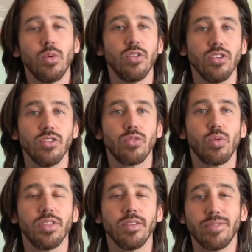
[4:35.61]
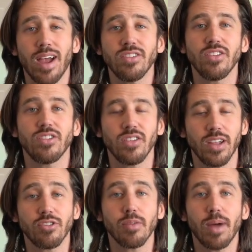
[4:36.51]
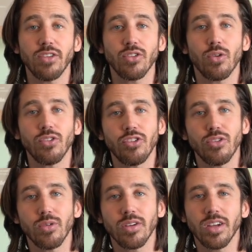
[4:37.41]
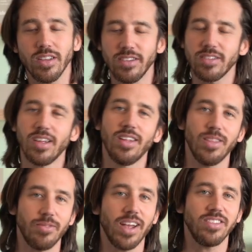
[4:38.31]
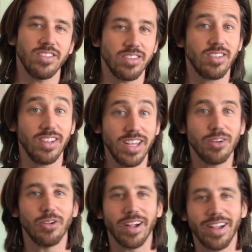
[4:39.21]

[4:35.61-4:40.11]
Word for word: which is what the fastest electric bicycles do, at least the fastest legal